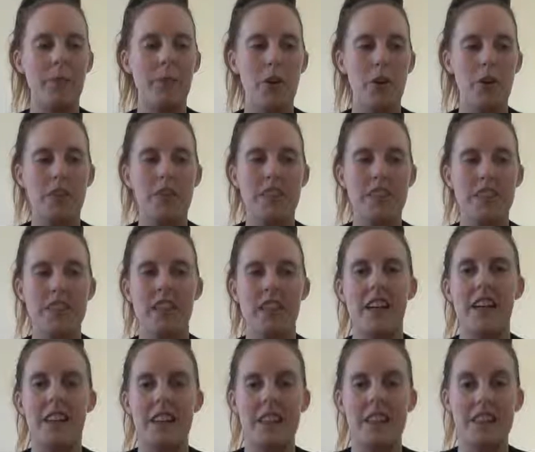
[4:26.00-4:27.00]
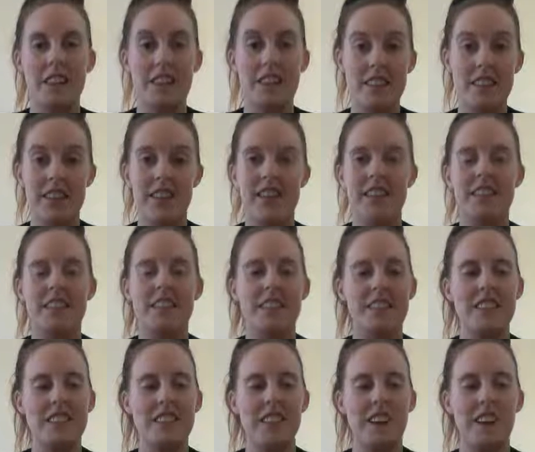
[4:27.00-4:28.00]
Obviously the
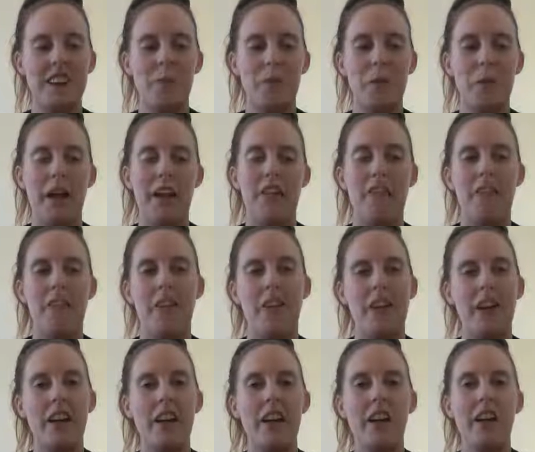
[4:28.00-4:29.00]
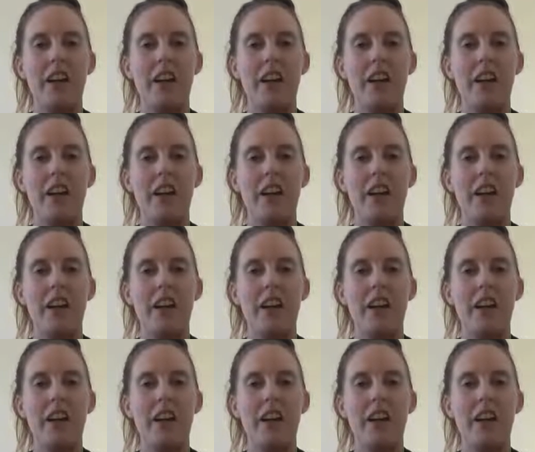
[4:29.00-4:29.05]
dancers play a very